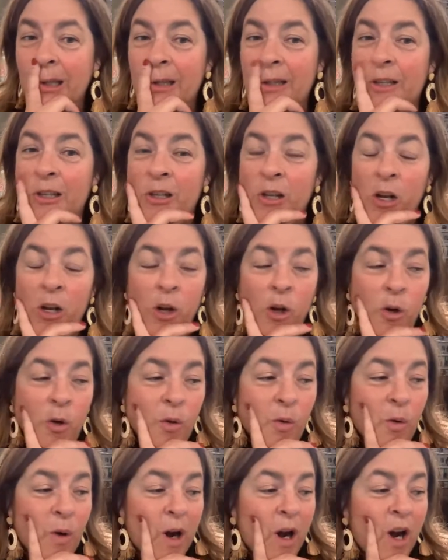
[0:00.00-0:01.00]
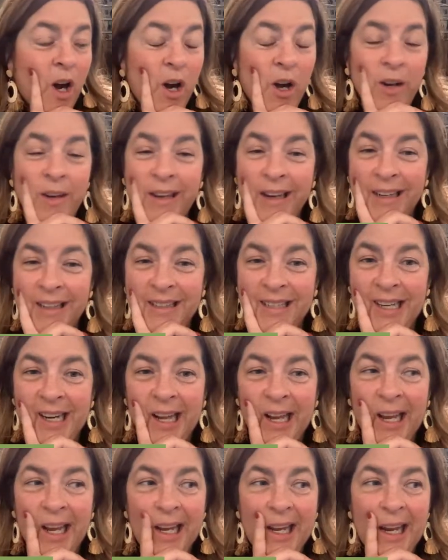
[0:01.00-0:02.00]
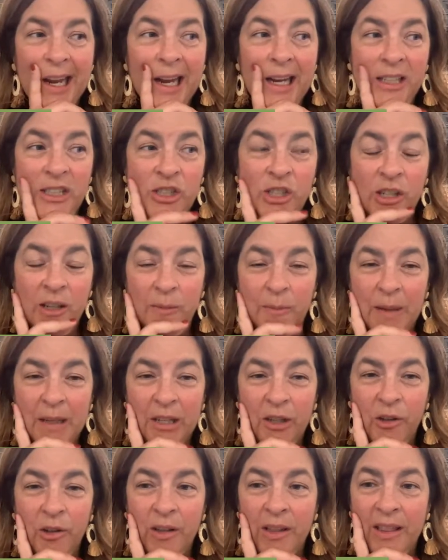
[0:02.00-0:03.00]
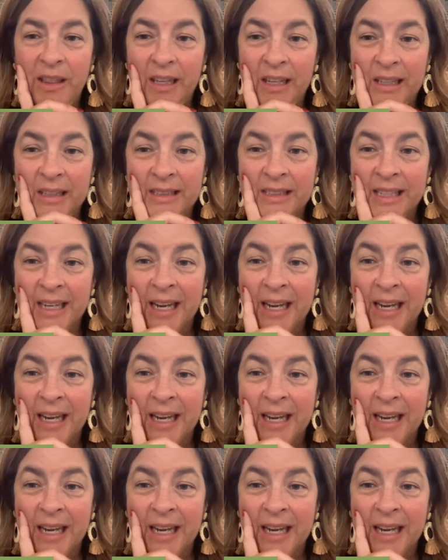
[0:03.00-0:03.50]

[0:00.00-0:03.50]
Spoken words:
And so all day today, I should have been doing things.